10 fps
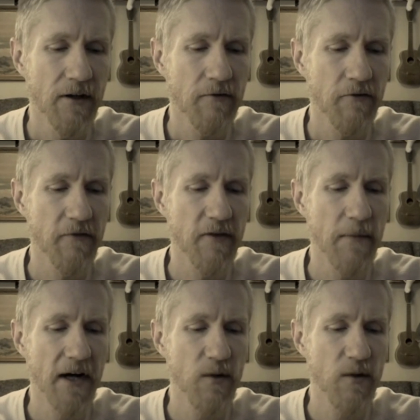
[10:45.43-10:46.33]
For if the
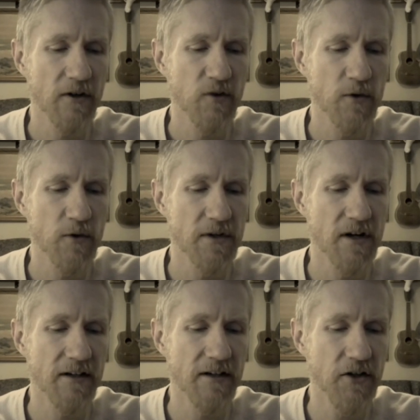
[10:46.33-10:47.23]
mighty works which were
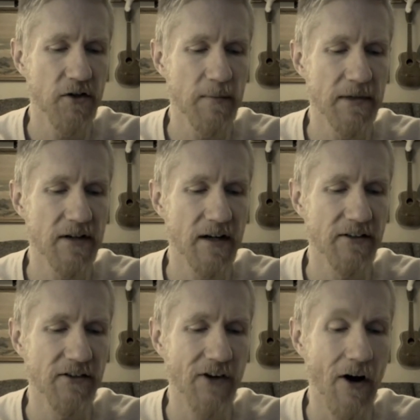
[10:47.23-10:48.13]
done in you had been done
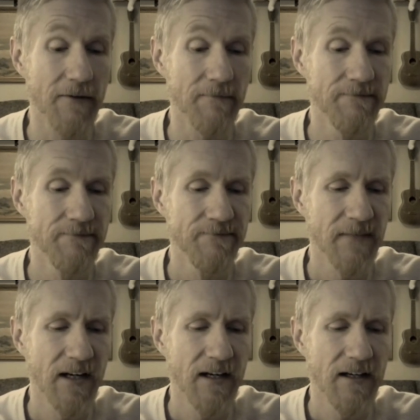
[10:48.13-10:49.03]
in Sodom,
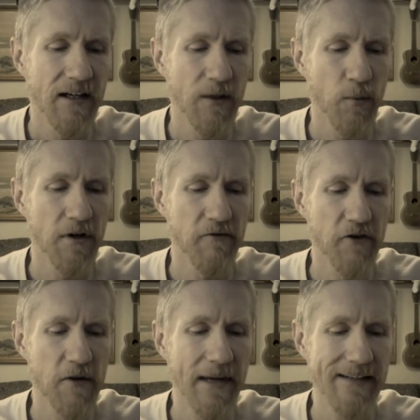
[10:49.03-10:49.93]
it would have
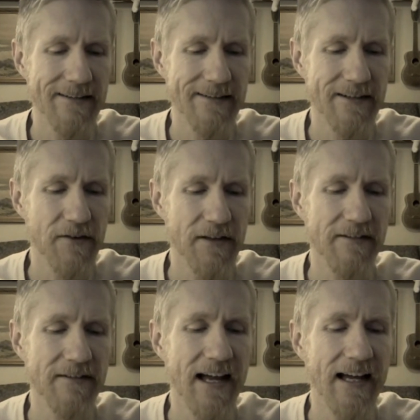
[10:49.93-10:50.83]
remained until
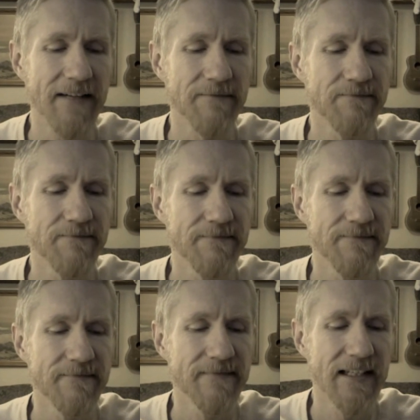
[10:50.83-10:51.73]
this day.
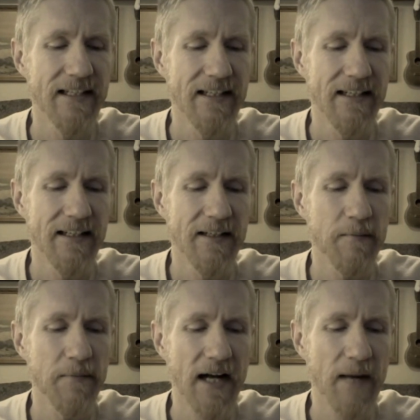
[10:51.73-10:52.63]

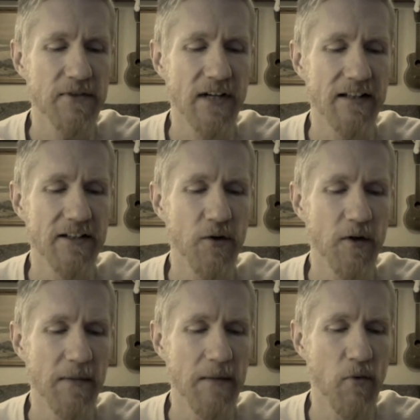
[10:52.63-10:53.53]
But I'm telling you,
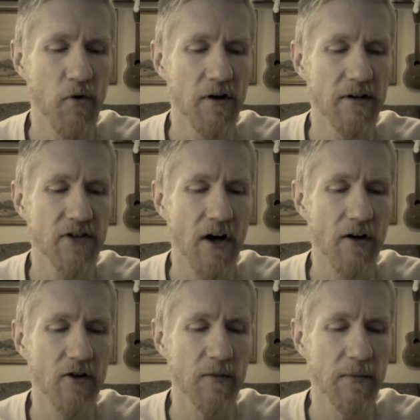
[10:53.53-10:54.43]
it'll be more
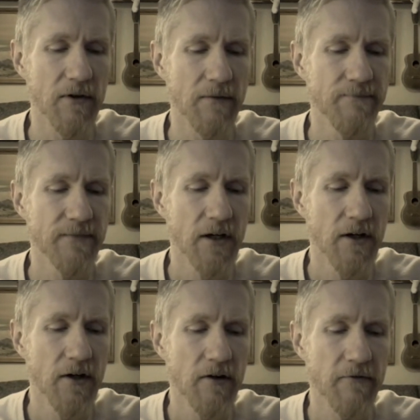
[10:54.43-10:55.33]
tolerable
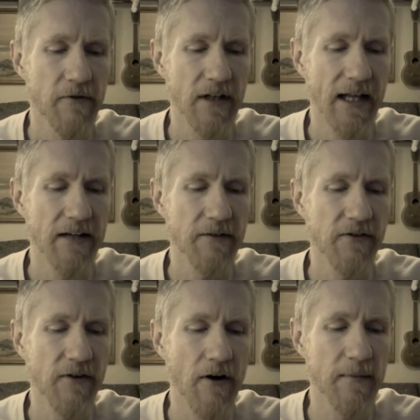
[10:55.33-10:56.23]
for the land of
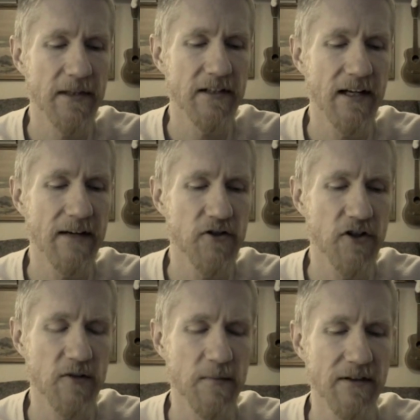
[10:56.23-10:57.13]
Sodom in the day of
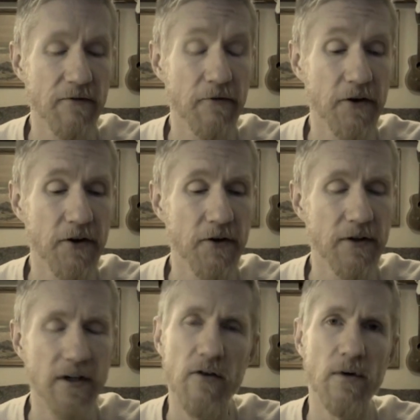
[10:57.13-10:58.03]
judgment than for you.
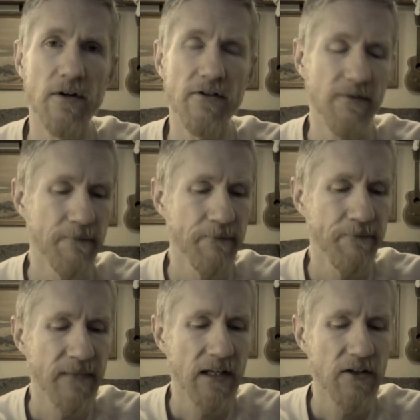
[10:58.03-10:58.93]
In other words,
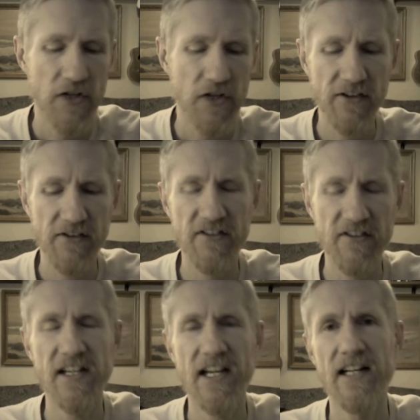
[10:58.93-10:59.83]
Jesus is
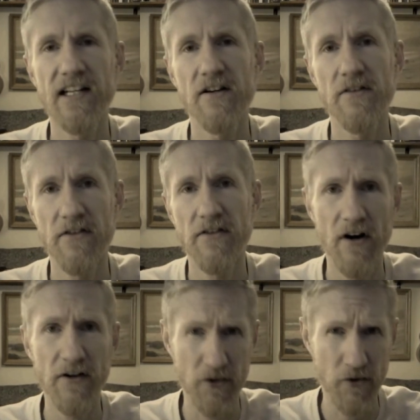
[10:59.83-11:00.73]
indicating here that there
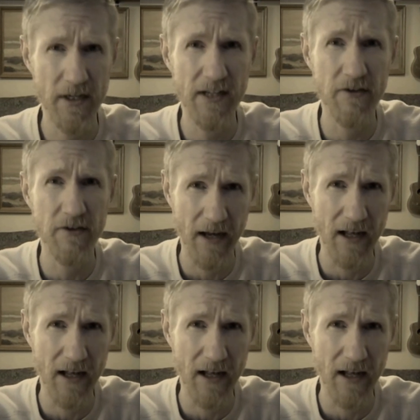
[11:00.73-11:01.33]
are degrees of